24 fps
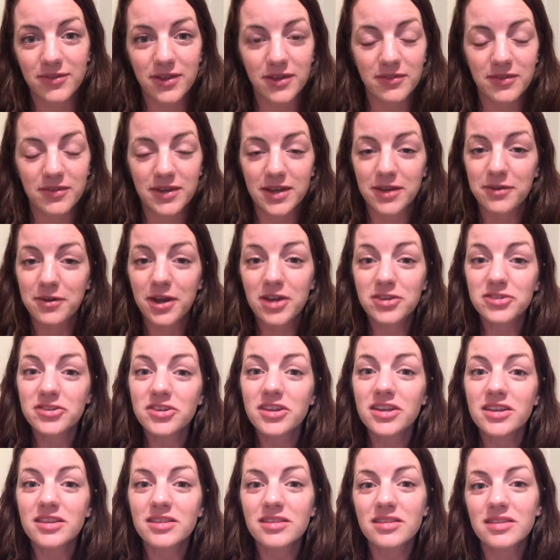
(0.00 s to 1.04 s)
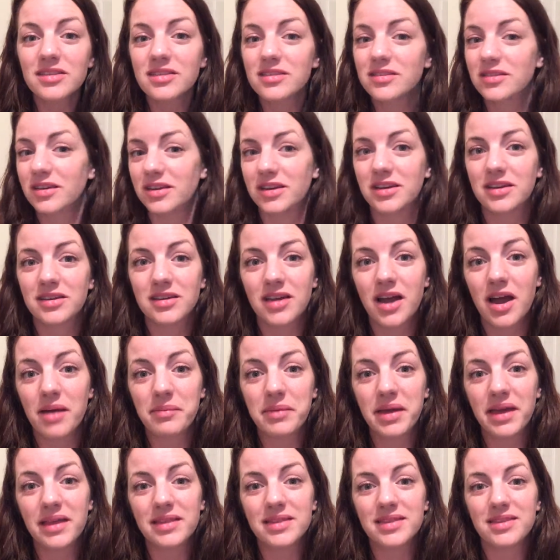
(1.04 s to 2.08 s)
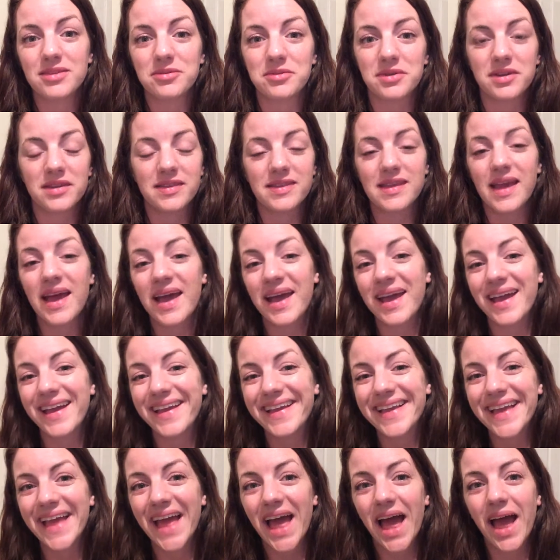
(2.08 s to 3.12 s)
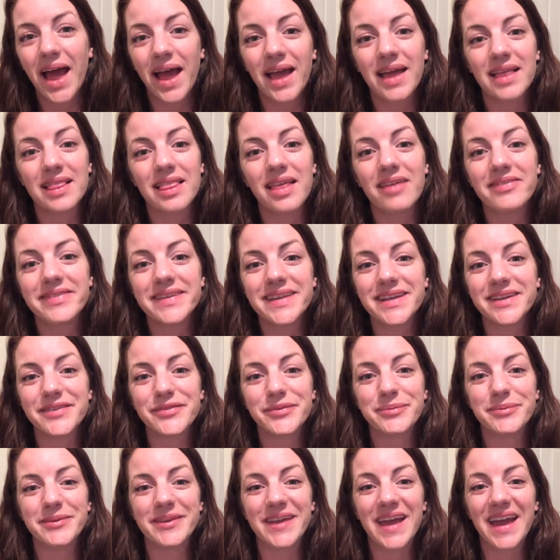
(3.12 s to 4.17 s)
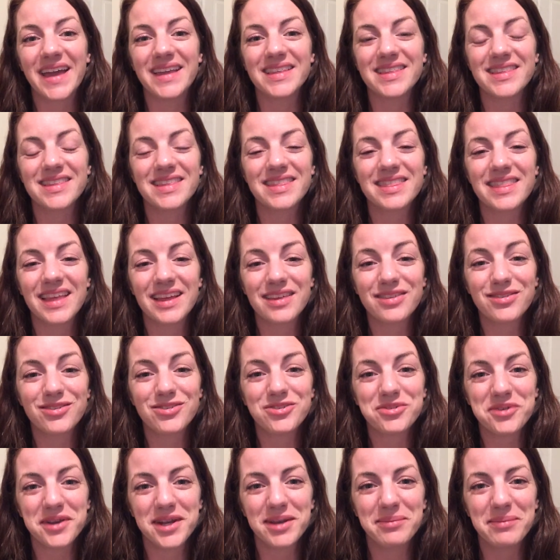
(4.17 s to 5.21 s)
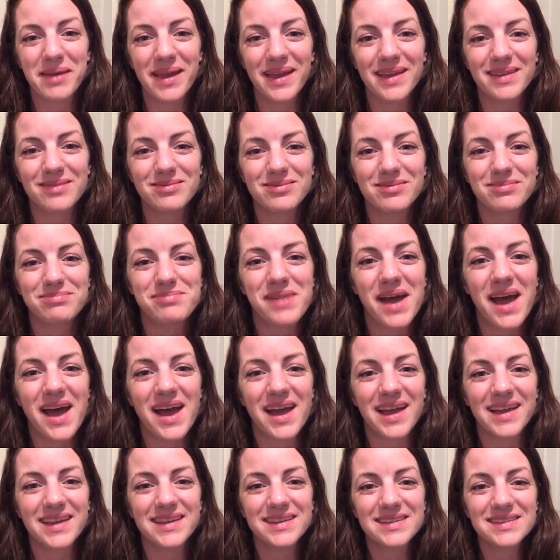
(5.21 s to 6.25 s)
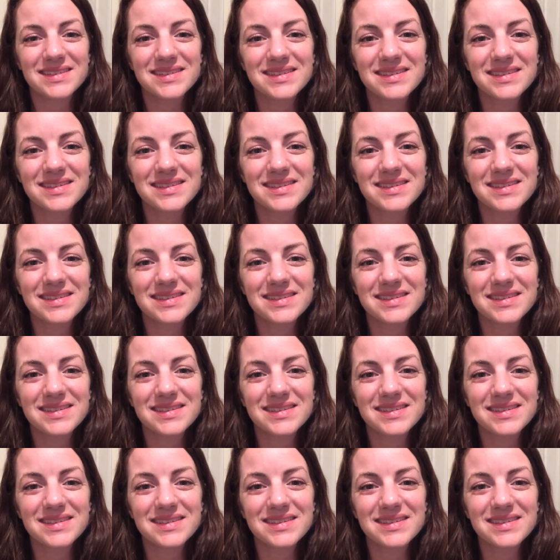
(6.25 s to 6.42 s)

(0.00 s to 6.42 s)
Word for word: If you have any questions, any comments you want to say, I love to hear from you guys. Thanks for joining me. Bye.